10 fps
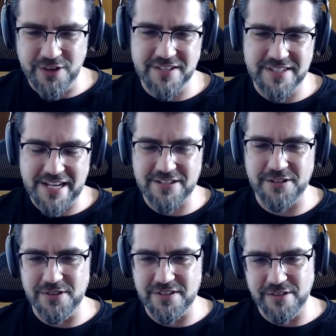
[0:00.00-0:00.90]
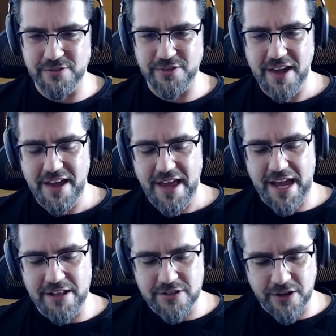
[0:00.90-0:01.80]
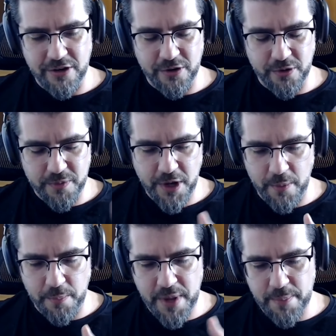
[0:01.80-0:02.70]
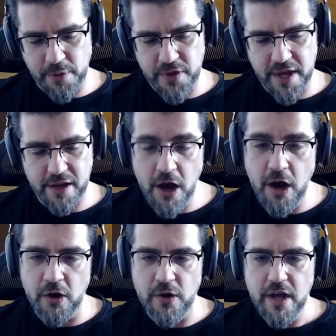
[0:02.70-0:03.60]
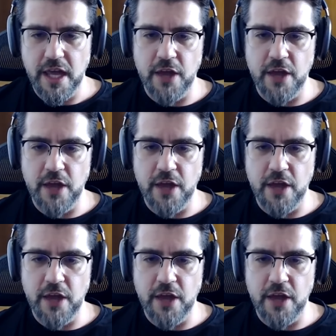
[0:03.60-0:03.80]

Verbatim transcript: versus exclusive. And so, you know, people think, oh,